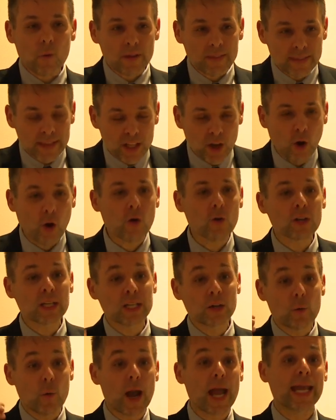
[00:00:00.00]
The
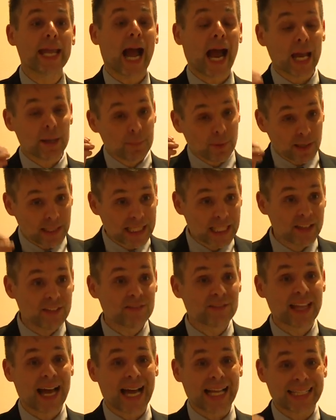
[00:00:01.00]
only way I
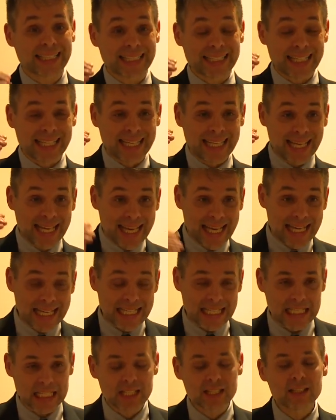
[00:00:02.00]
believe that
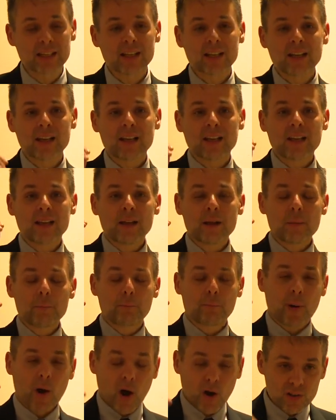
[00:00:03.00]
is
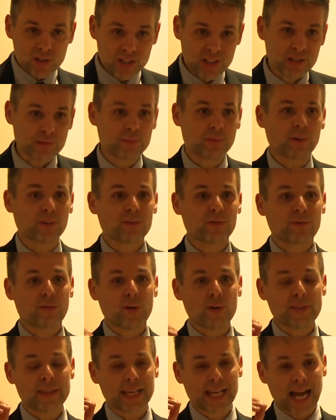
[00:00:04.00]
possible
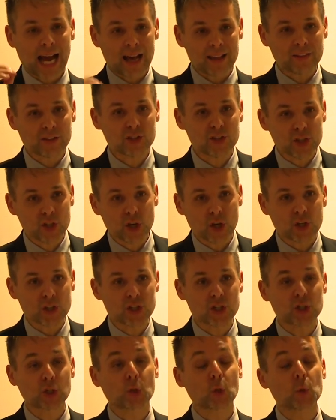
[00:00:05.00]
for the Catholic
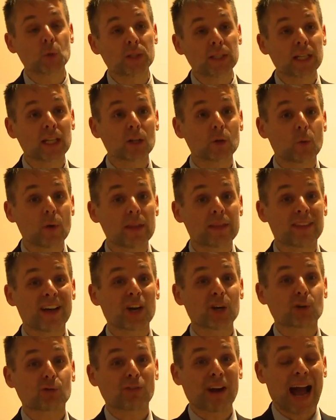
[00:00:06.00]
Church to deal with
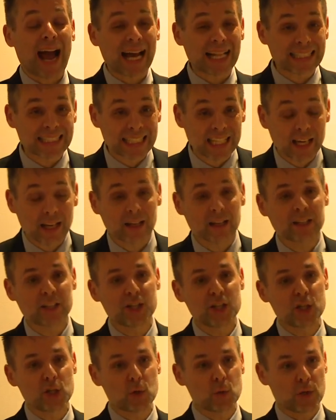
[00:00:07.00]

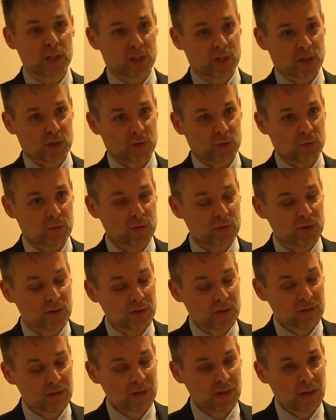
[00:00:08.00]
radically new
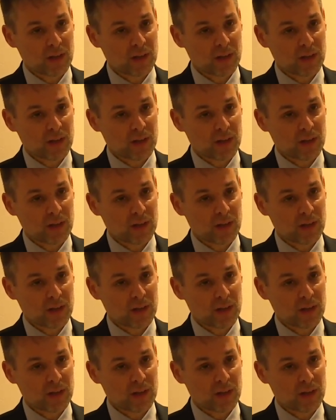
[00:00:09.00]
issues,